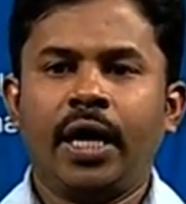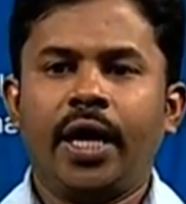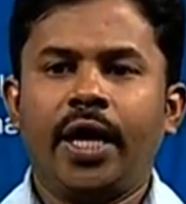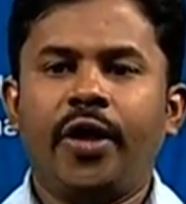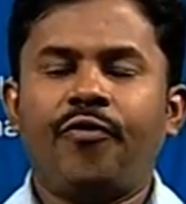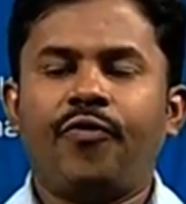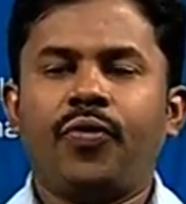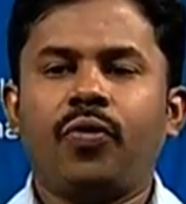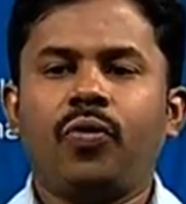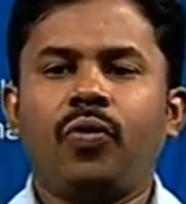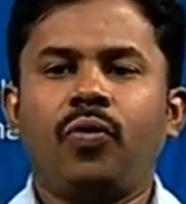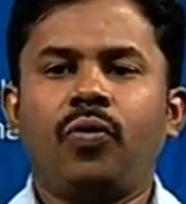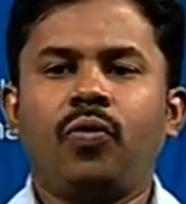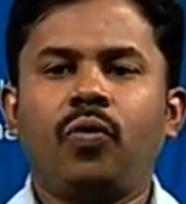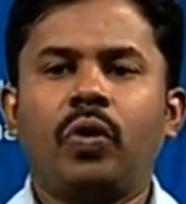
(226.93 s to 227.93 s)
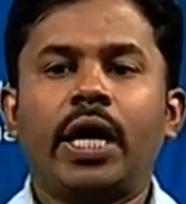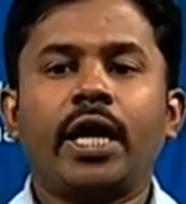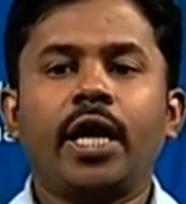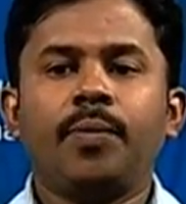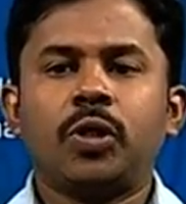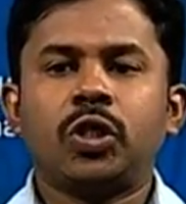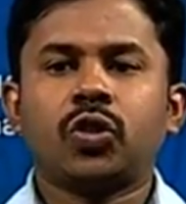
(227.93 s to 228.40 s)
If you are
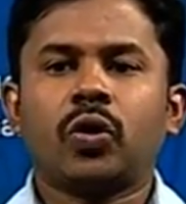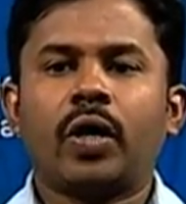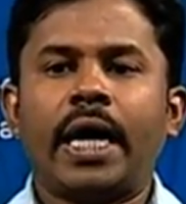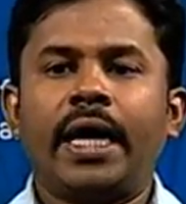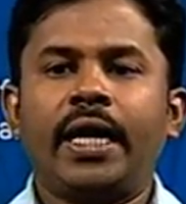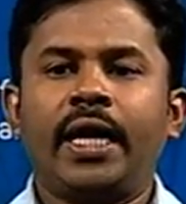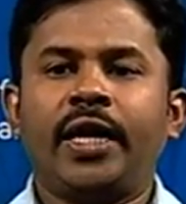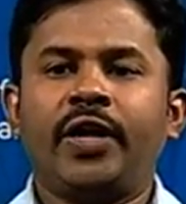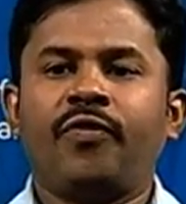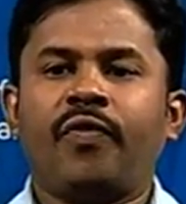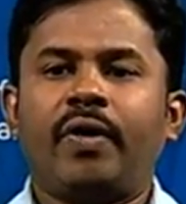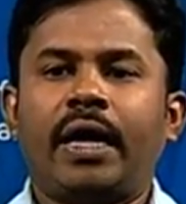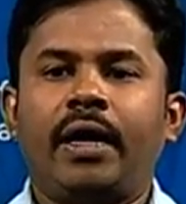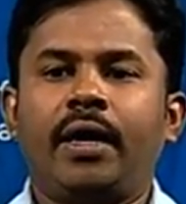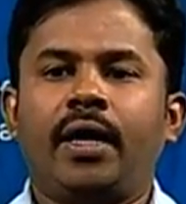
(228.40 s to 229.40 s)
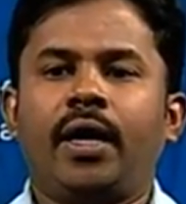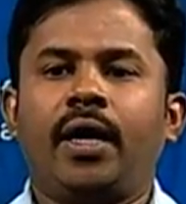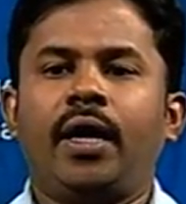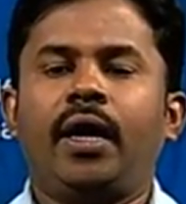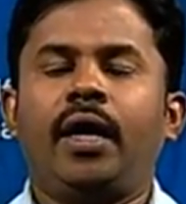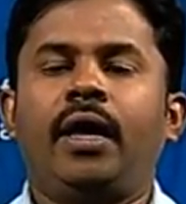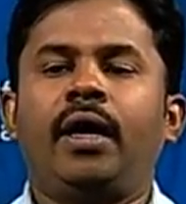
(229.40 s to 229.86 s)
able to identify
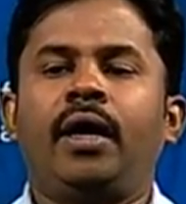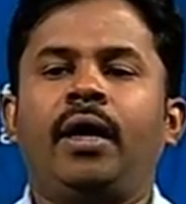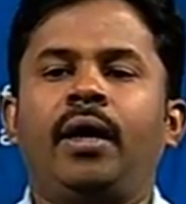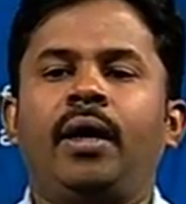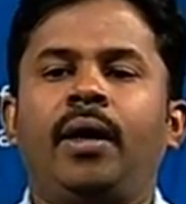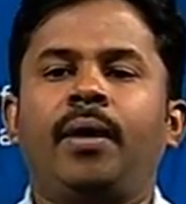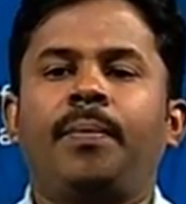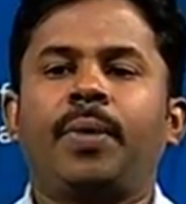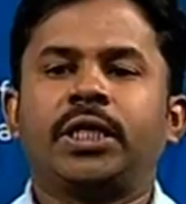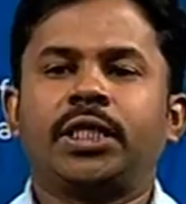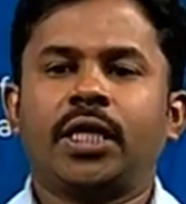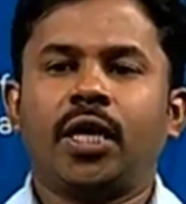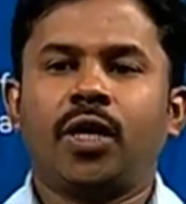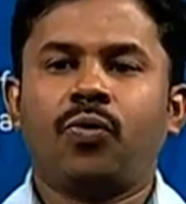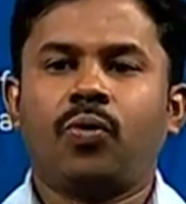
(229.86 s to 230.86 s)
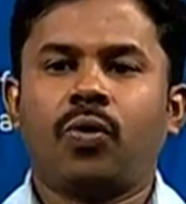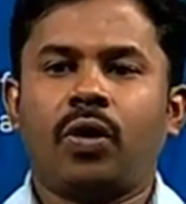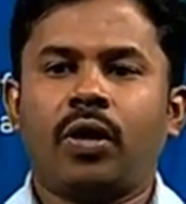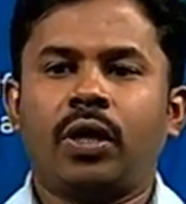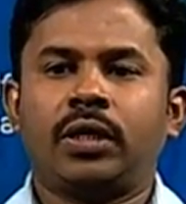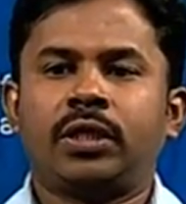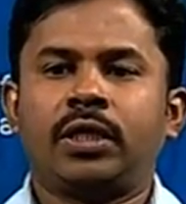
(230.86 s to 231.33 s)
a particular
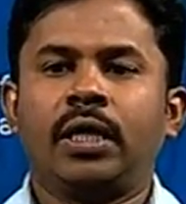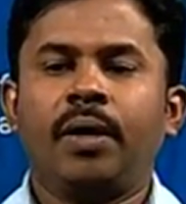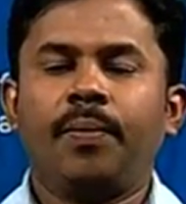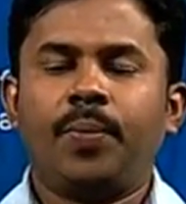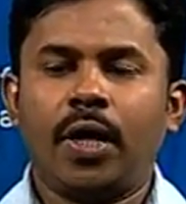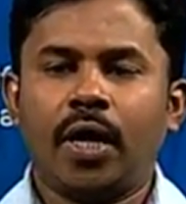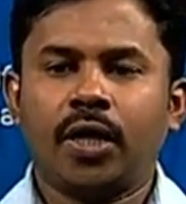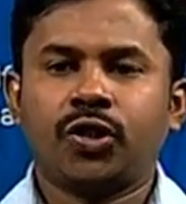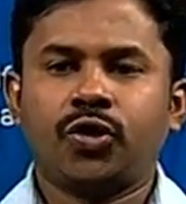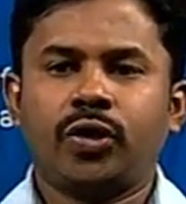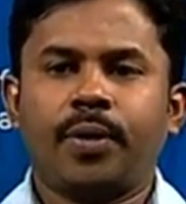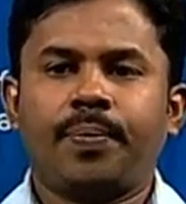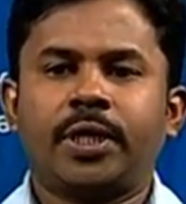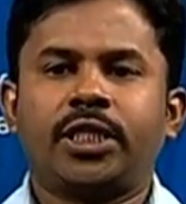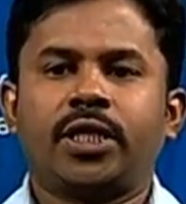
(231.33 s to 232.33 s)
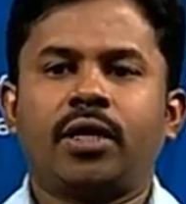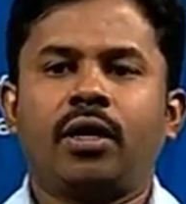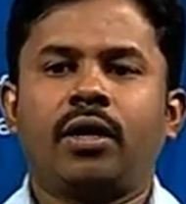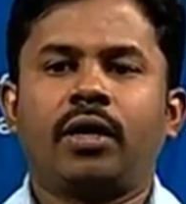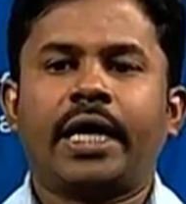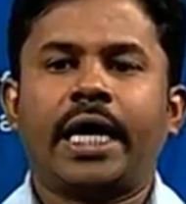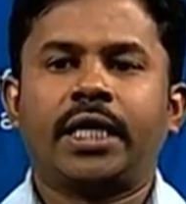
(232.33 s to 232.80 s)
word belongs to a
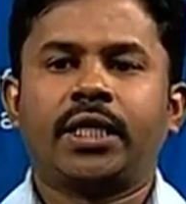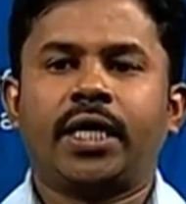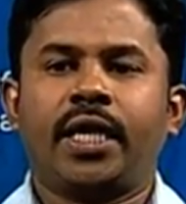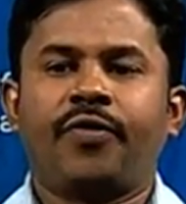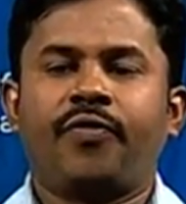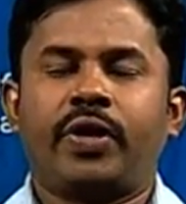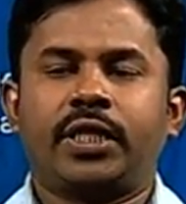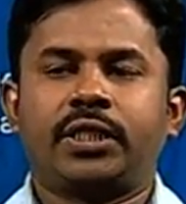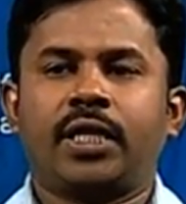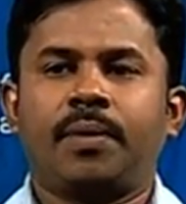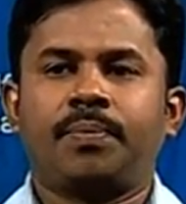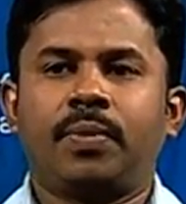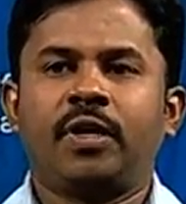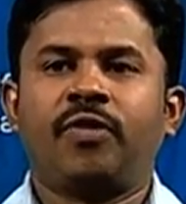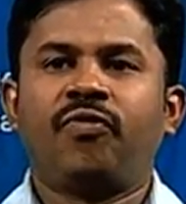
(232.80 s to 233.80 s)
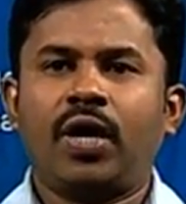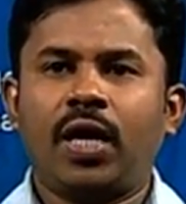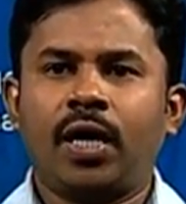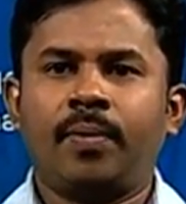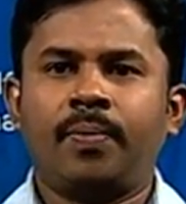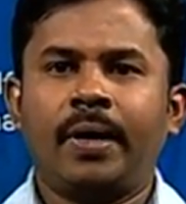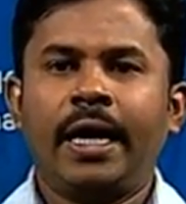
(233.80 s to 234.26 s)
particular category, for example,
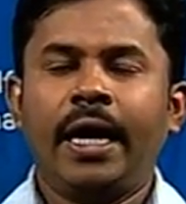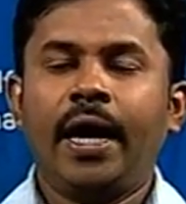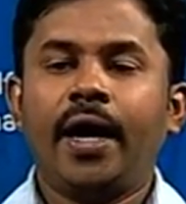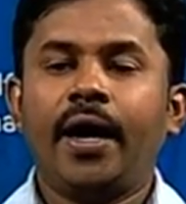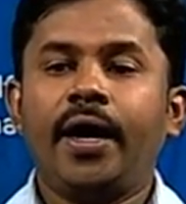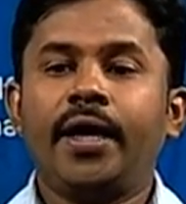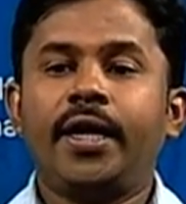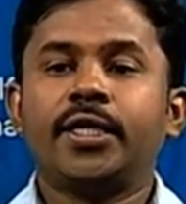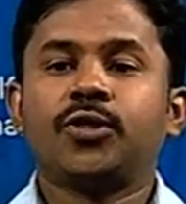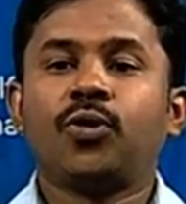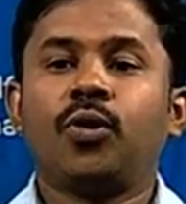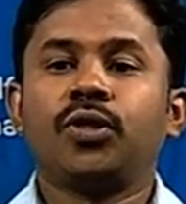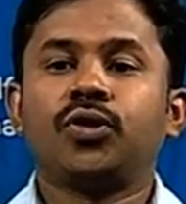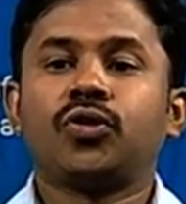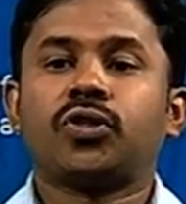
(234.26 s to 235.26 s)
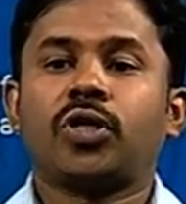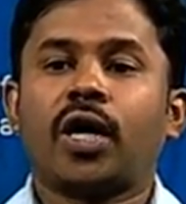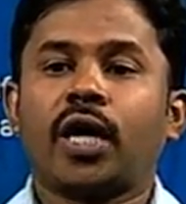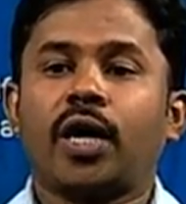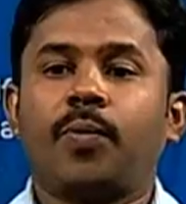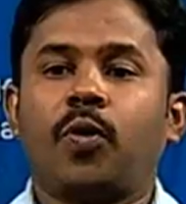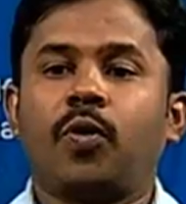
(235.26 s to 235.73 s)
verb, it is going to
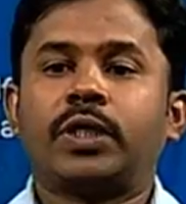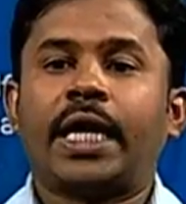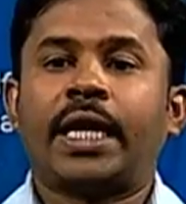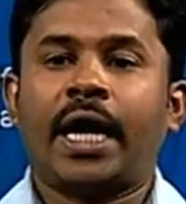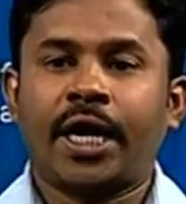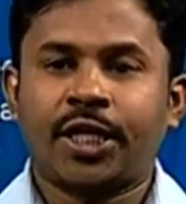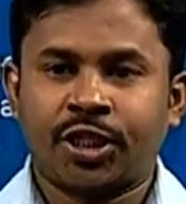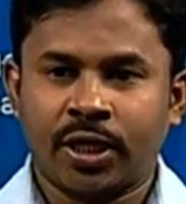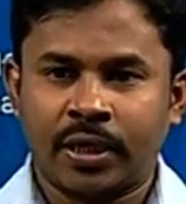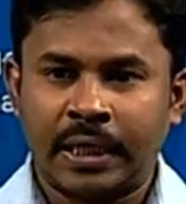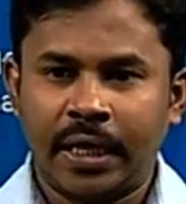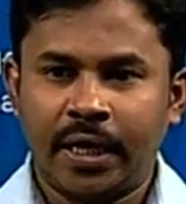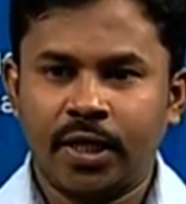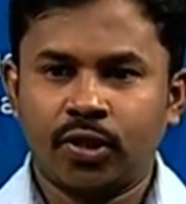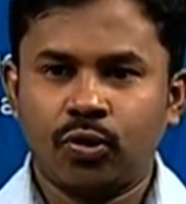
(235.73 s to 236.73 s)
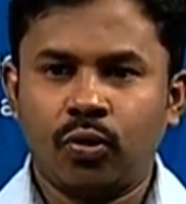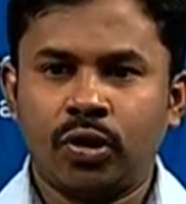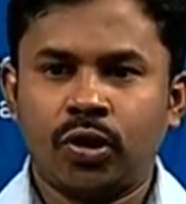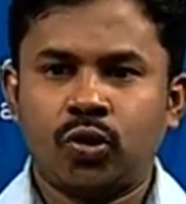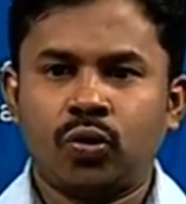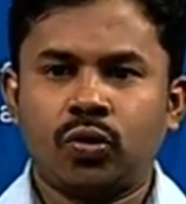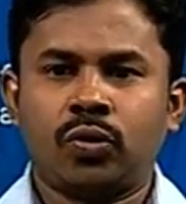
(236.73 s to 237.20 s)
talk about an action, it is going
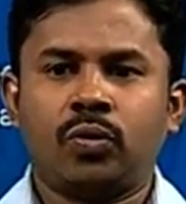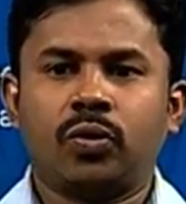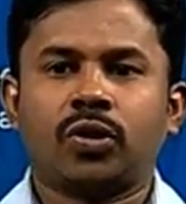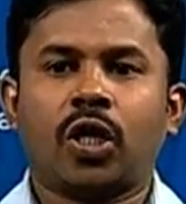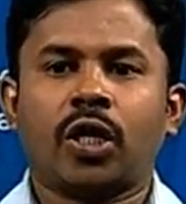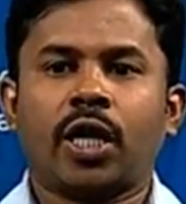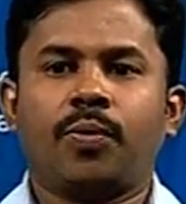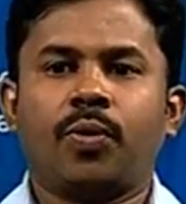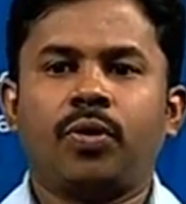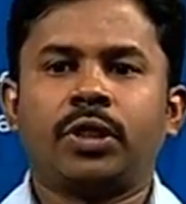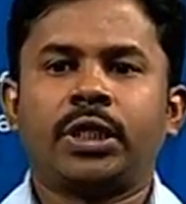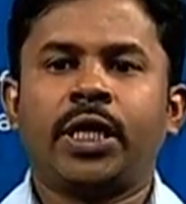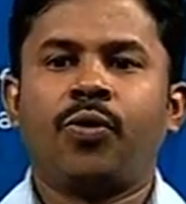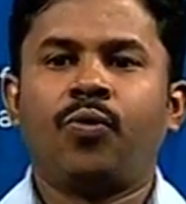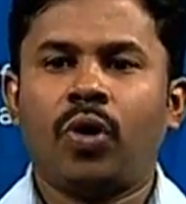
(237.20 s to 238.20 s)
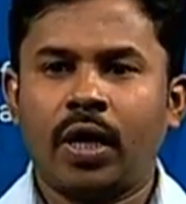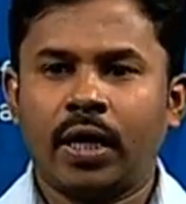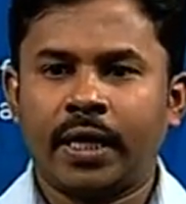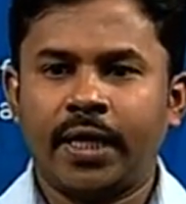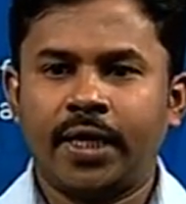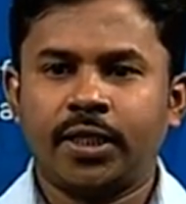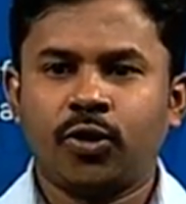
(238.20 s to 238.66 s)
to talk about a work,
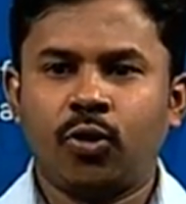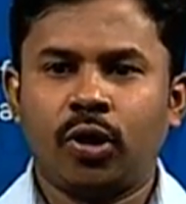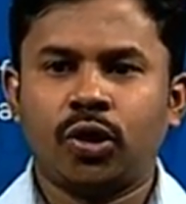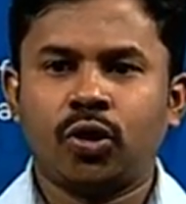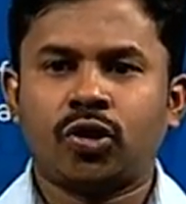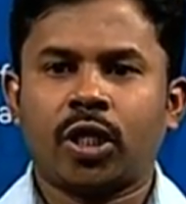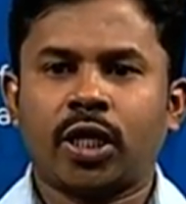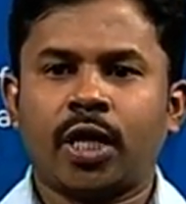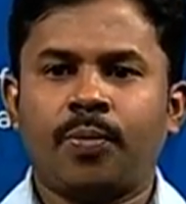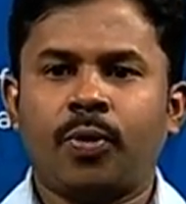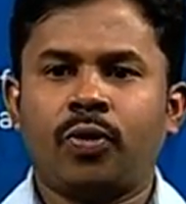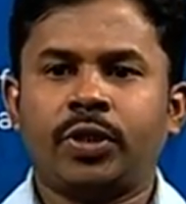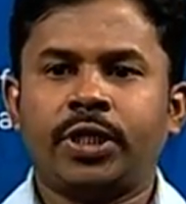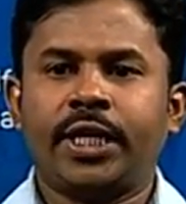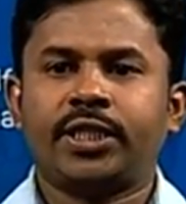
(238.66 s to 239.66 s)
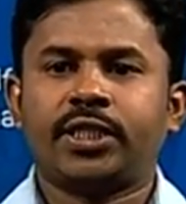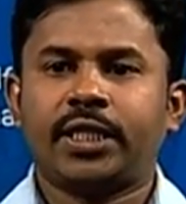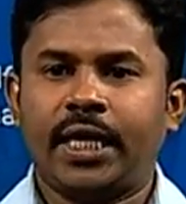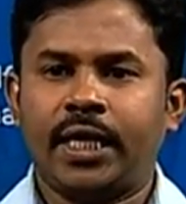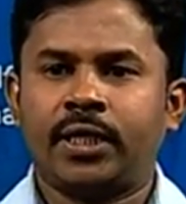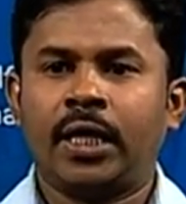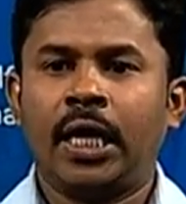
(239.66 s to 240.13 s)
it is going to talk about a
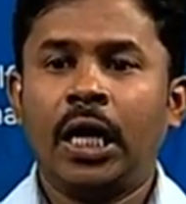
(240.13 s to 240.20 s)
state.